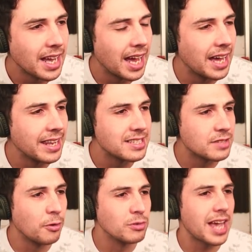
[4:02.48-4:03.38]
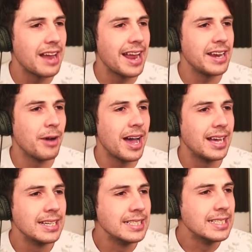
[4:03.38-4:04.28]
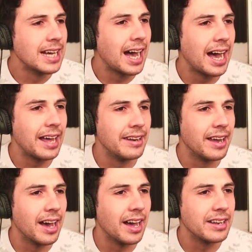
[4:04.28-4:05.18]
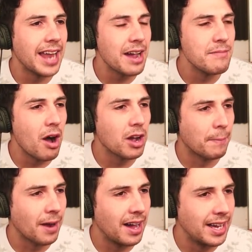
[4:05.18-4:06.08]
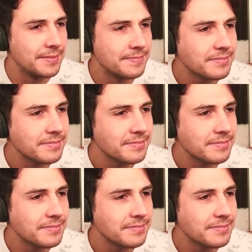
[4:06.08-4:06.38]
This is Falls Count Anywhere, and now Markiplier